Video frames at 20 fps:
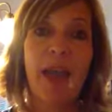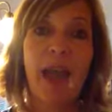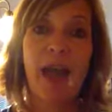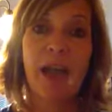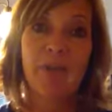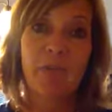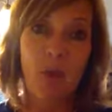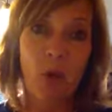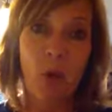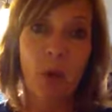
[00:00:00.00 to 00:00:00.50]

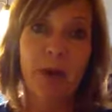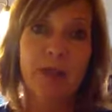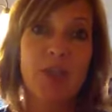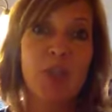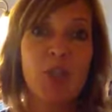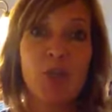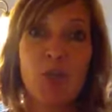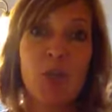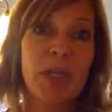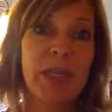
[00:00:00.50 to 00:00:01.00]
of
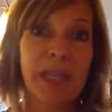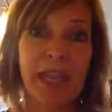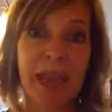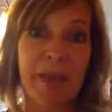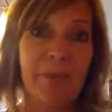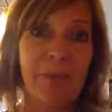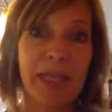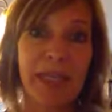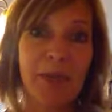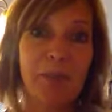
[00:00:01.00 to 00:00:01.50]
course, you wouldn't
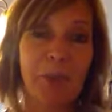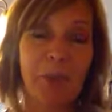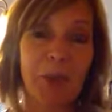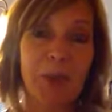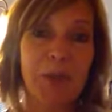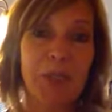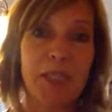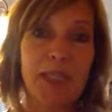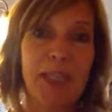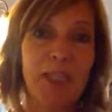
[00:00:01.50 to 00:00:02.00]
get me in
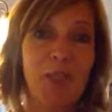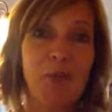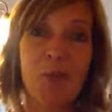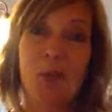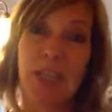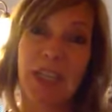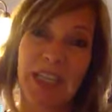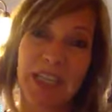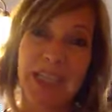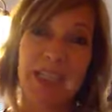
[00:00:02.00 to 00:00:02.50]
person and you
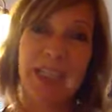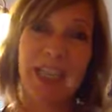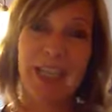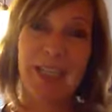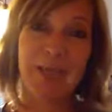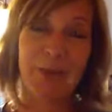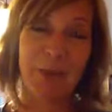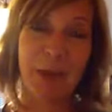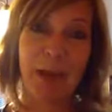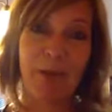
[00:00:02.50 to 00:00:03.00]
wouldn't get to
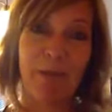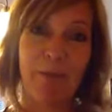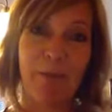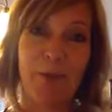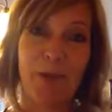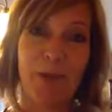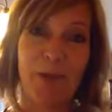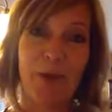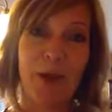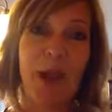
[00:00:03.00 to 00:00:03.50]
taste great
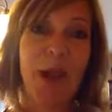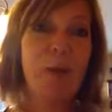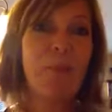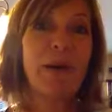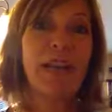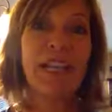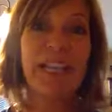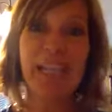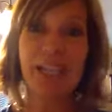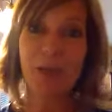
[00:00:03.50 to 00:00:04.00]
food,
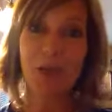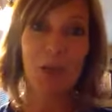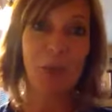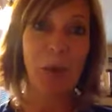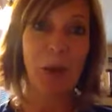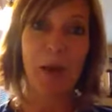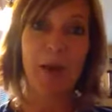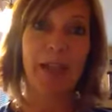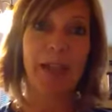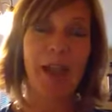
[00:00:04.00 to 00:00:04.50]
but either
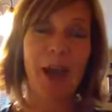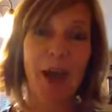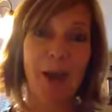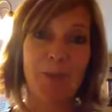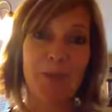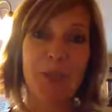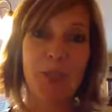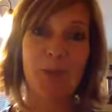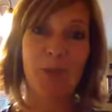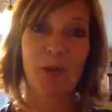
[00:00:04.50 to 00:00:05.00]
party
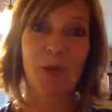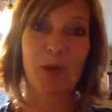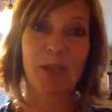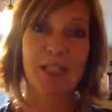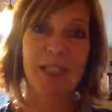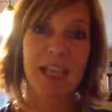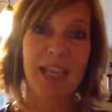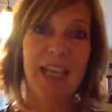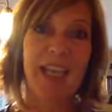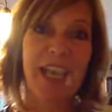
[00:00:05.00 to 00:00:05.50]
option
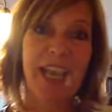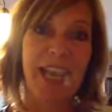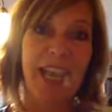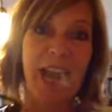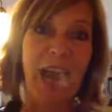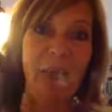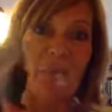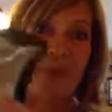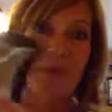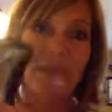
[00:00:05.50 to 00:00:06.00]
works. And
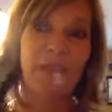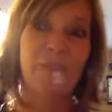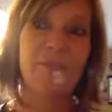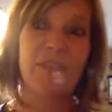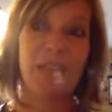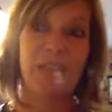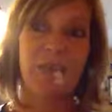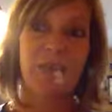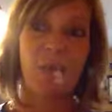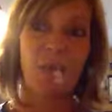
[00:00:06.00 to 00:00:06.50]
again, I would love
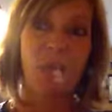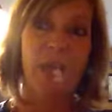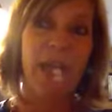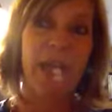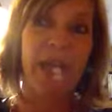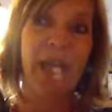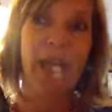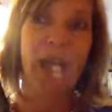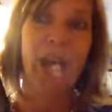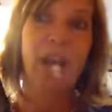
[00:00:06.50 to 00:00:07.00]
to give
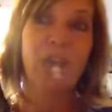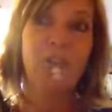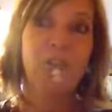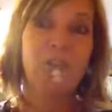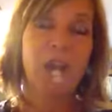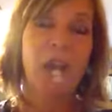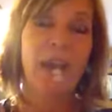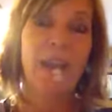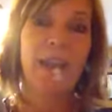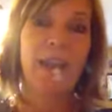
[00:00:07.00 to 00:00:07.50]
away a
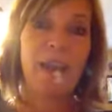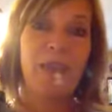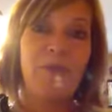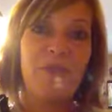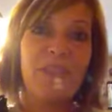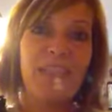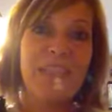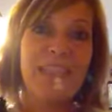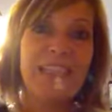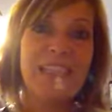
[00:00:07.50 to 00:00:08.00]
lot
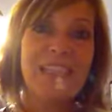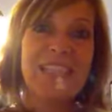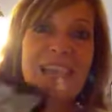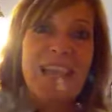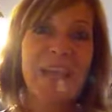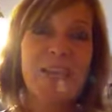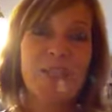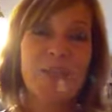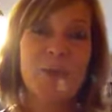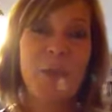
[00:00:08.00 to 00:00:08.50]
of these.
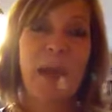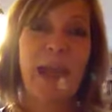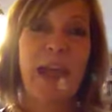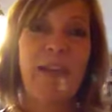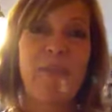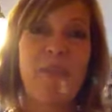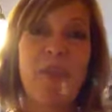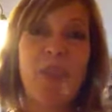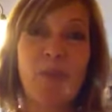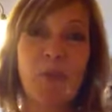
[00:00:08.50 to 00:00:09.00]
So I
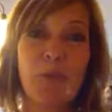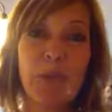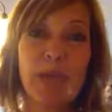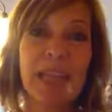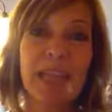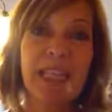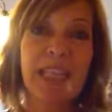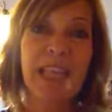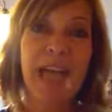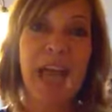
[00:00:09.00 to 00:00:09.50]
have
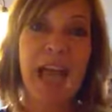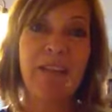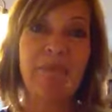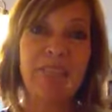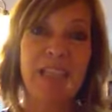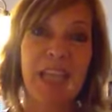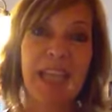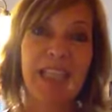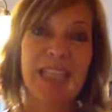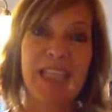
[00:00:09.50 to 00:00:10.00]
3
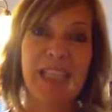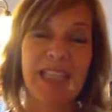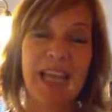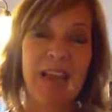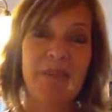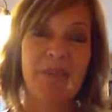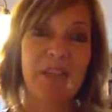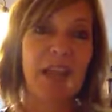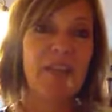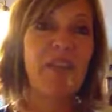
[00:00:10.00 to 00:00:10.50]
live dates
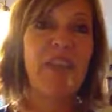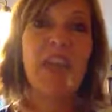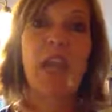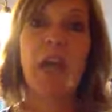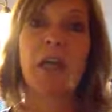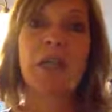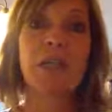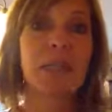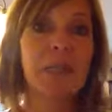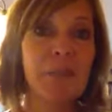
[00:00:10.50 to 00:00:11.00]
left and then
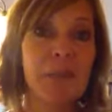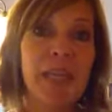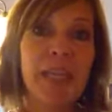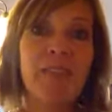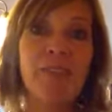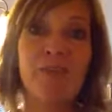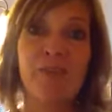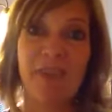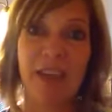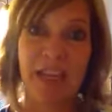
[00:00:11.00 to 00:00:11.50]

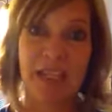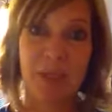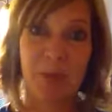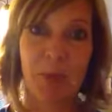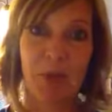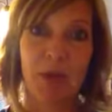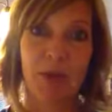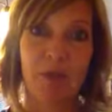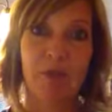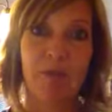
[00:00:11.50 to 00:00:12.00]
unlimited
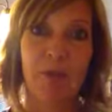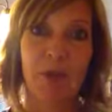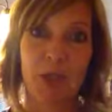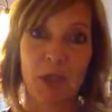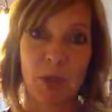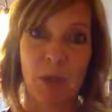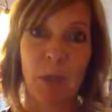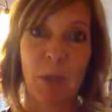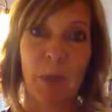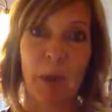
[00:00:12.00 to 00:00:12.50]
Facebook
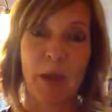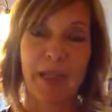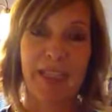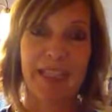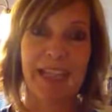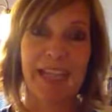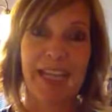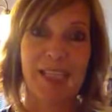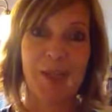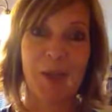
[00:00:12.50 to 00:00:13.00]
virtual
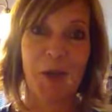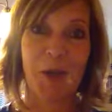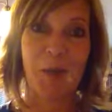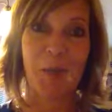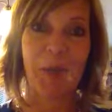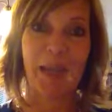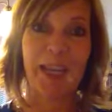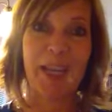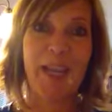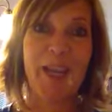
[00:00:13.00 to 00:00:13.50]
party dates
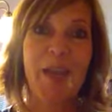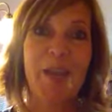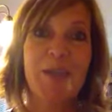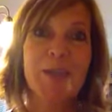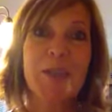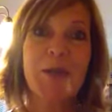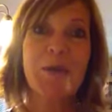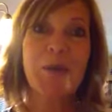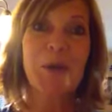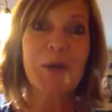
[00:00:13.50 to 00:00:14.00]
open.
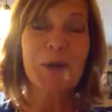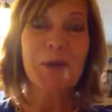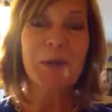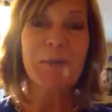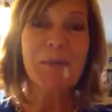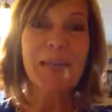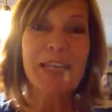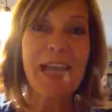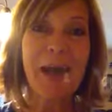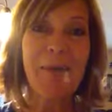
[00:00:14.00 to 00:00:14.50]
So
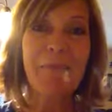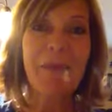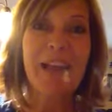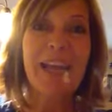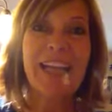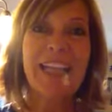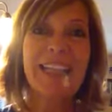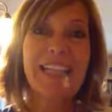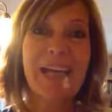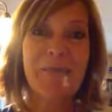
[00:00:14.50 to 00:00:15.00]
hook me up,
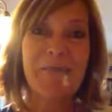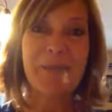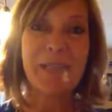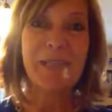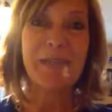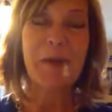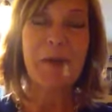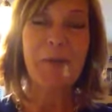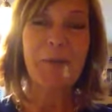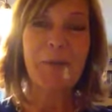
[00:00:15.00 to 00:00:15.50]
let
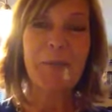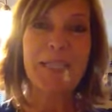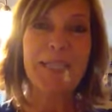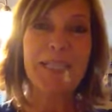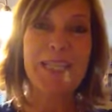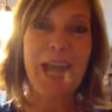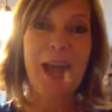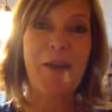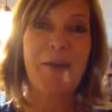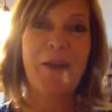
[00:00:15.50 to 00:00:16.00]
me know,
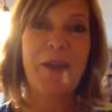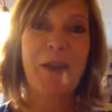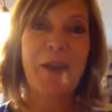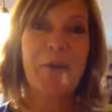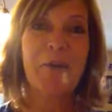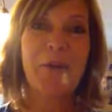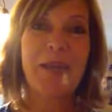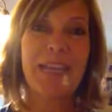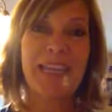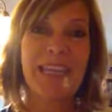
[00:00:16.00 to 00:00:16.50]
reach out.
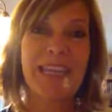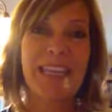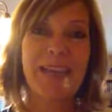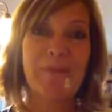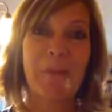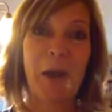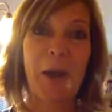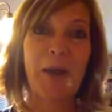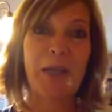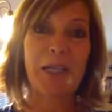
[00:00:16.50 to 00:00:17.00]
We can
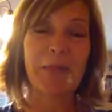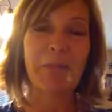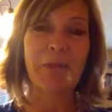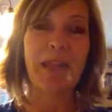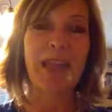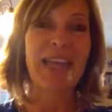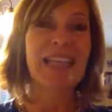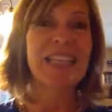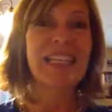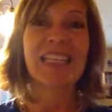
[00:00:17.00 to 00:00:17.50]
get party
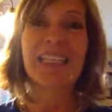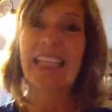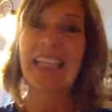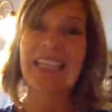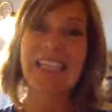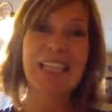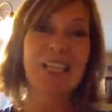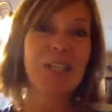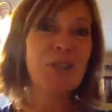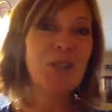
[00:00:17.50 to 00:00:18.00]
plans and
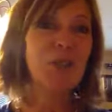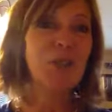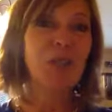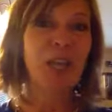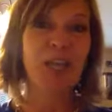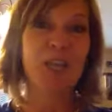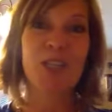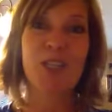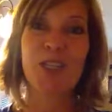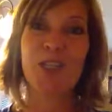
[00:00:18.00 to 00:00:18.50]
let's get your
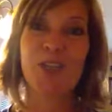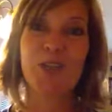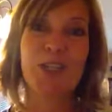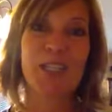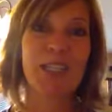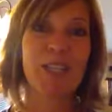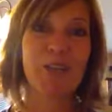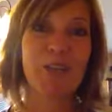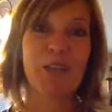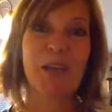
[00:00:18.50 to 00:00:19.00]
lunch and your
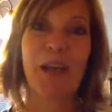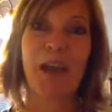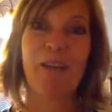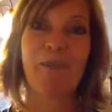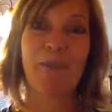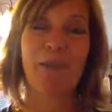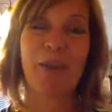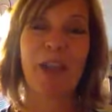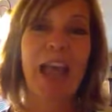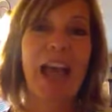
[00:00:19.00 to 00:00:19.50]
dinner
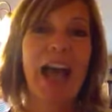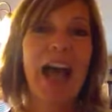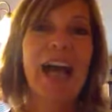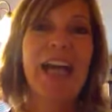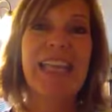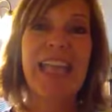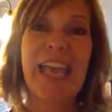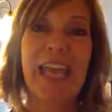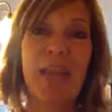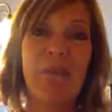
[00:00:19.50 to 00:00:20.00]
covered.
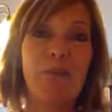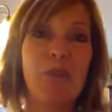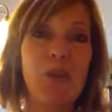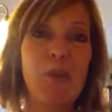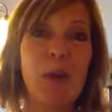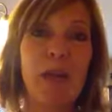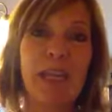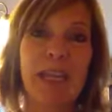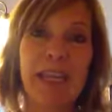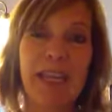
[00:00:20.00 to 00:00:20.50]
Again, if
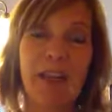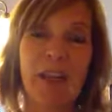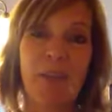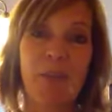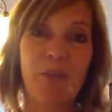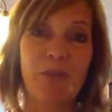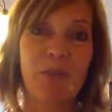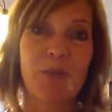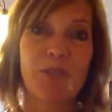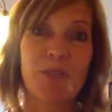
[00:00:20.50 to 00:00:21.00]
you want to get
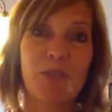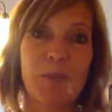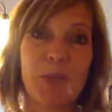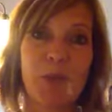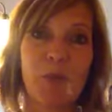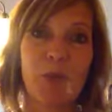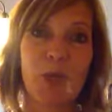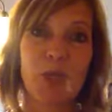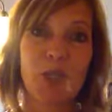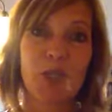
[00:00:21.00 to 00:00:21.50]
on the freezer
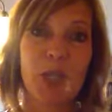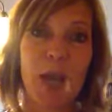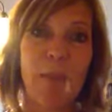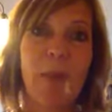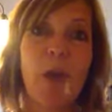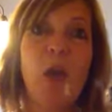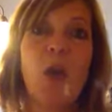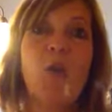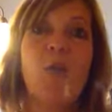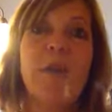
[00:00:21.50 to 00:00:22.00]
meal
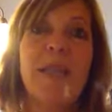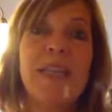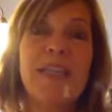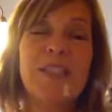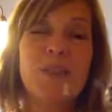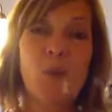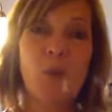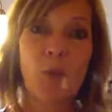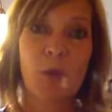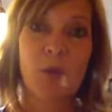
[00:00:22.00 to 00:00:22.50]
workshop, we
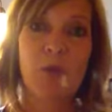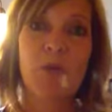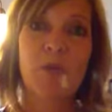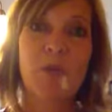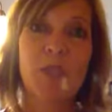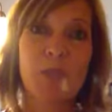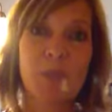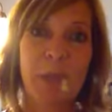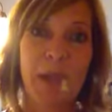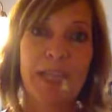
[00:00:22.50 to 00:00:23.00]
need to order
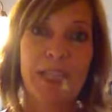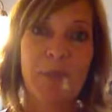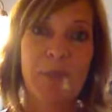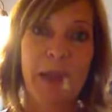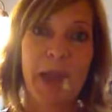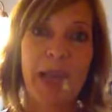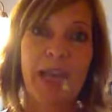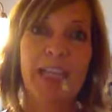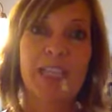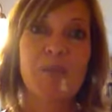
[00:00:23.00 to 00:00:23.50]
those spice
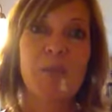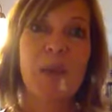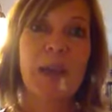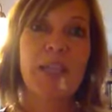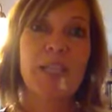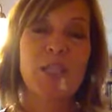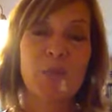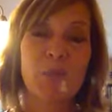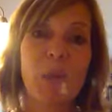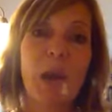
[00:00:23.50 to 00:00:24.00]
packets
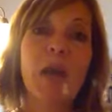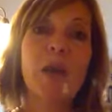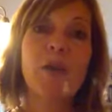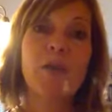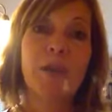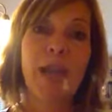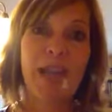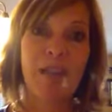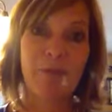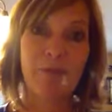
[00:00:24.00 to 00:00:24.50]
by
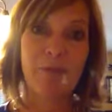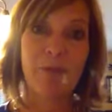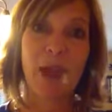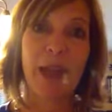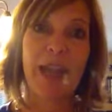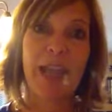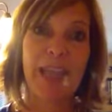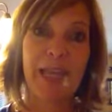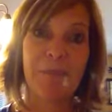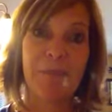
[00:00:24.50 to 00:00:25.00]
tomorrow night,
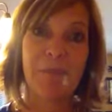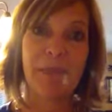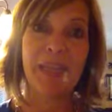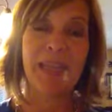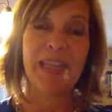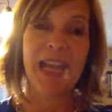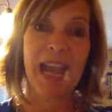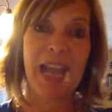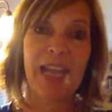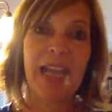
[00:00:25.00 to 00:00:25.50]
Friday at
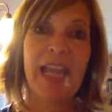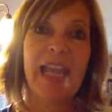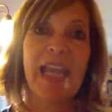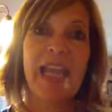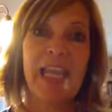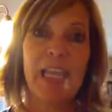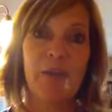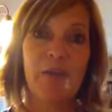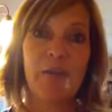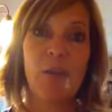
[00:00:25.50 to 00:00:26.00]
midnight,
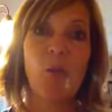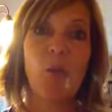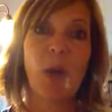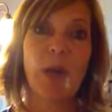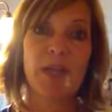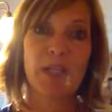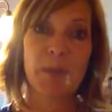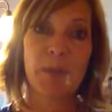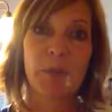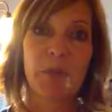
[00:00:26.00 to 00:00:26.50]
if you
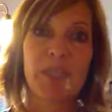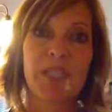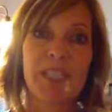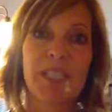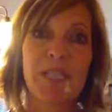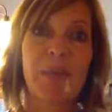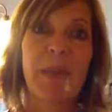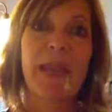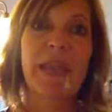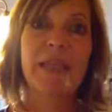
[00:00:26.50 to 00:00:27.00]
want to
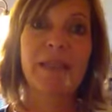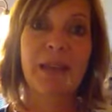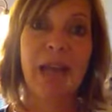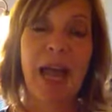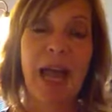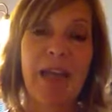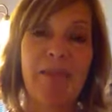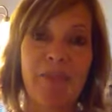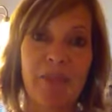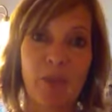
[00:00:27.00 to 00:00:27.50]
participate
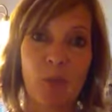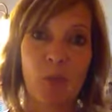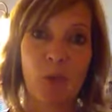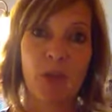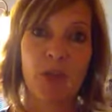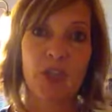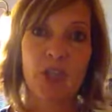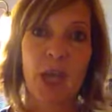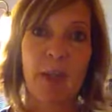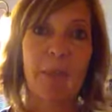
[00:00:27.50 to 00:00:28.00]
live in the
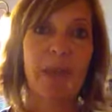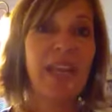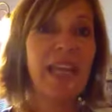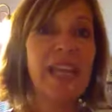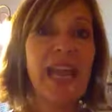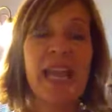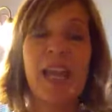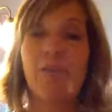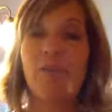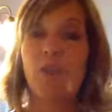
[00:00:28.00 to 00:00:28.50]
workshop. And
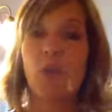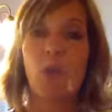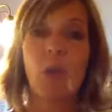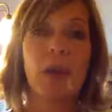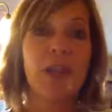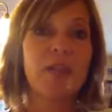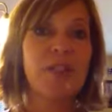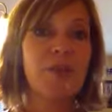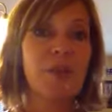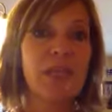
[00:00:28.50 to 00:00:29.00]
again, if you
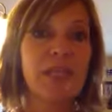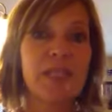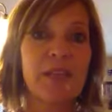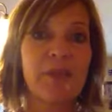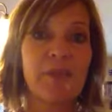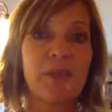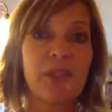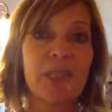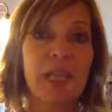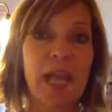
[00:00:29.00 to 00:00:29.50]
want to do it a
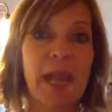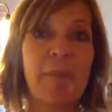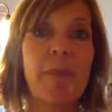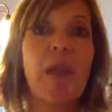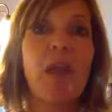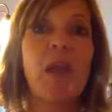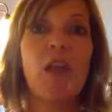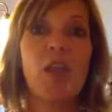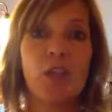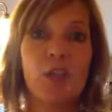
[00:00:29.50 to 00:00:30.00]
different time,
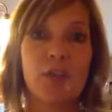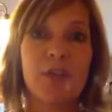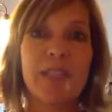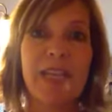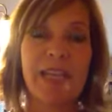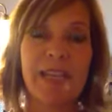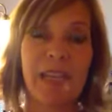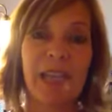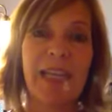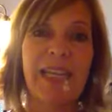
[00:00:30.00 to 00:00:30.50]
your
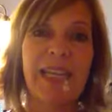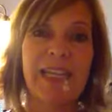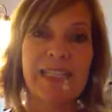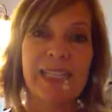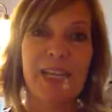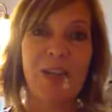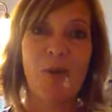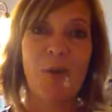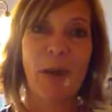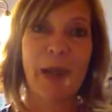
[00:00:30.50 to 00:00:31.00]
deadline
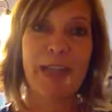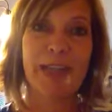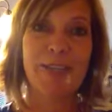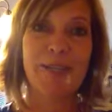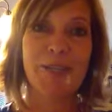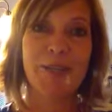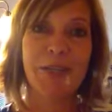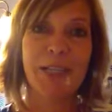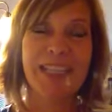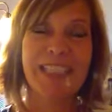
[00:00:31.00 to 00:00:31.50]
isn't quite
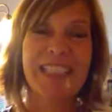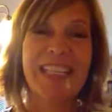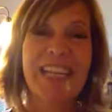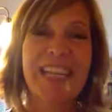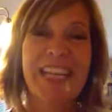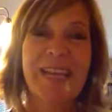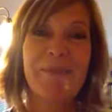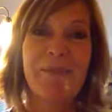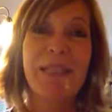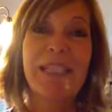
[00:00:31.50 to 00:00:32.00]
as strict.
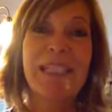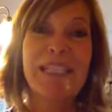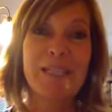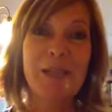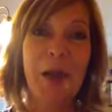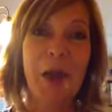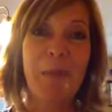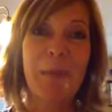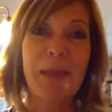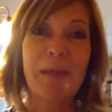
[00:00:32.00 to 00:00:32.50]
Please
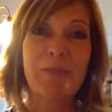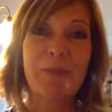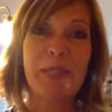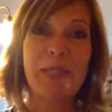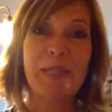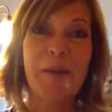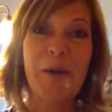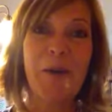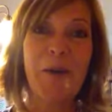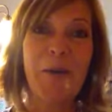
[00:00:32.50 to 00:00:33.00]
comment
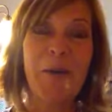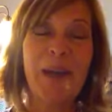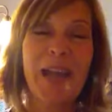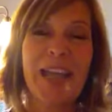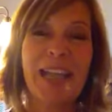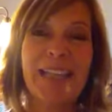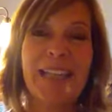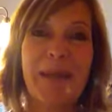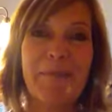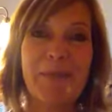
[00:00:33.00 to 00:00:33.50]
below.
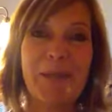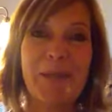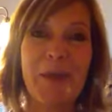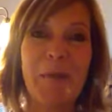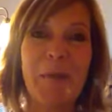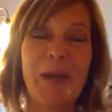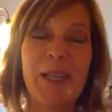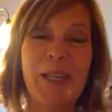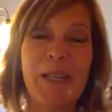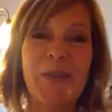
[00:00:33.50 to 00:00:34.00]
Let me
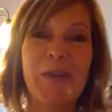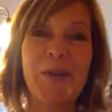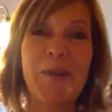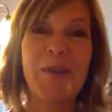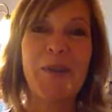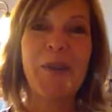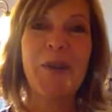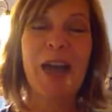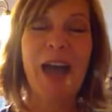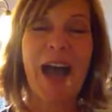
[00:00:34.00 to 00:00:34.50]
know what
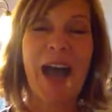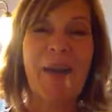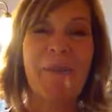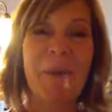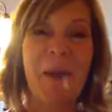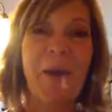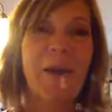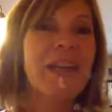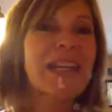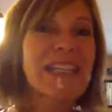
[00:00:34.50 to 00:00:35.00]
you
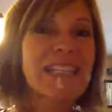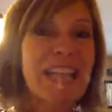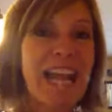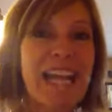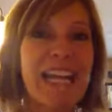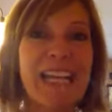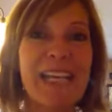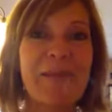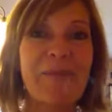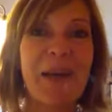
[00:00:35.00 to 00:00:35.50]
are
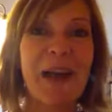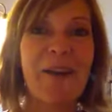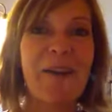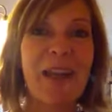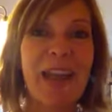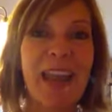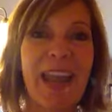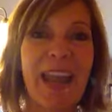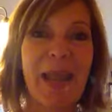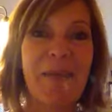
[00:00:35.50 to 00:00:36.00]
excited
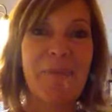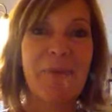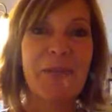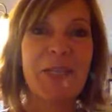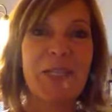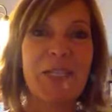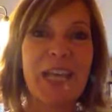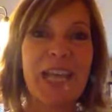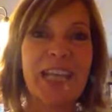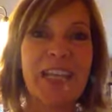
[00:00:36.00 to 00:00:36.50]
about, and I
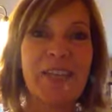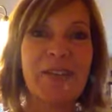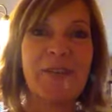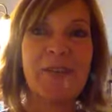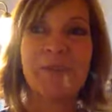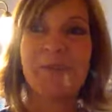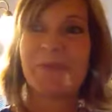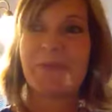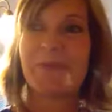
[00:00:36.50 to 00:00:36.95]
appreciate you.